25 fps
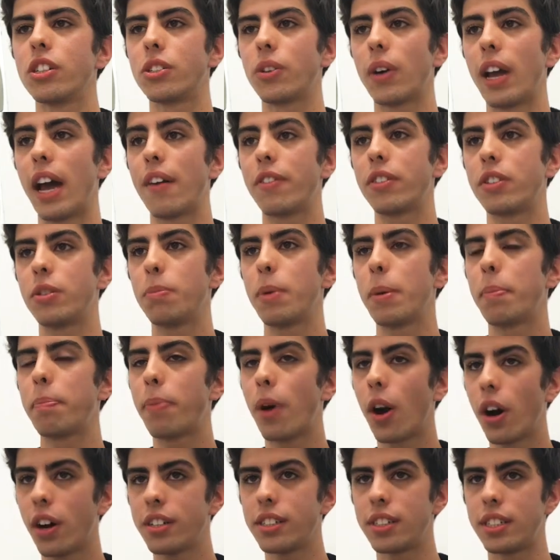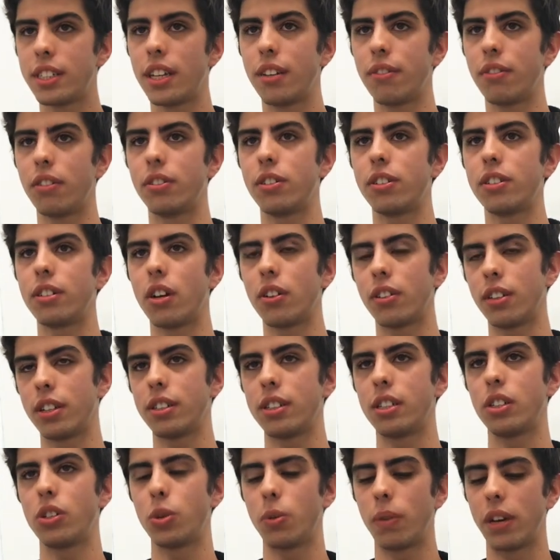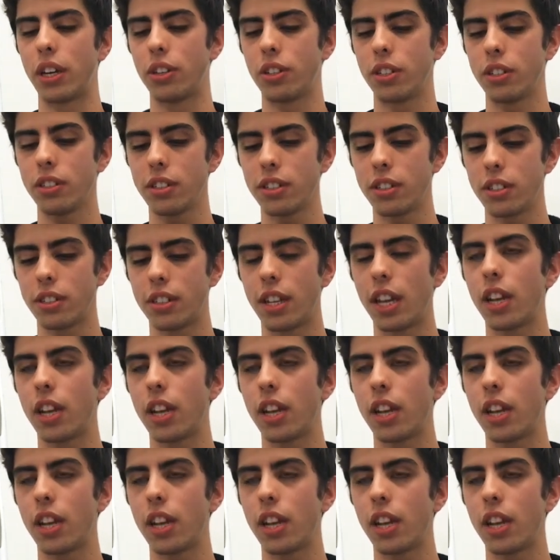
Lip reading: So you have to be positive on the situations